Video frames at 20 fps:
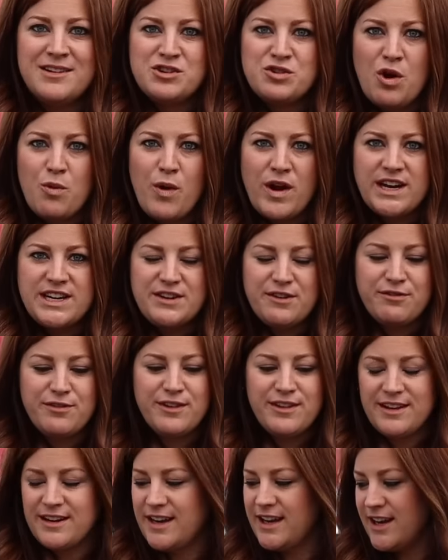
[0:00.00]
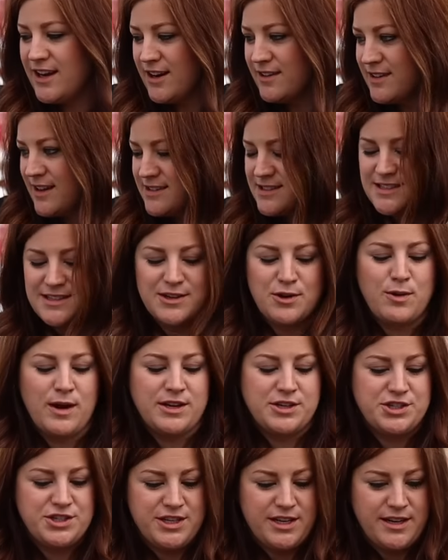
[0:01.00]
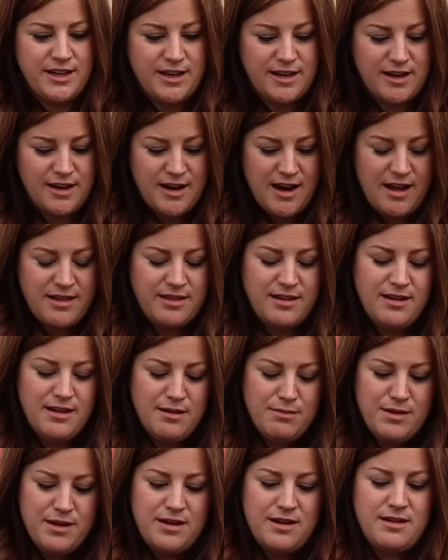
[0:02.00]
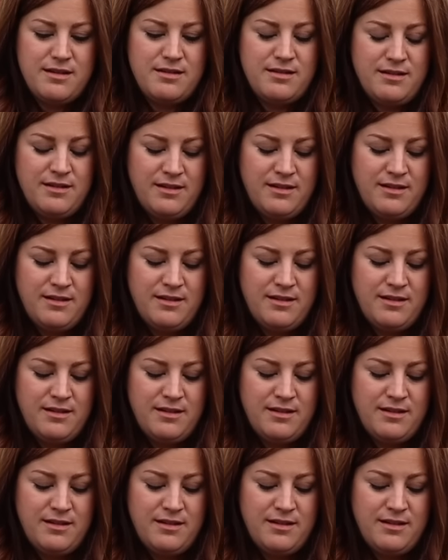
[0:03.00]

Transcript: do I want it to fill in here? That's the question here. I think I'm gonna,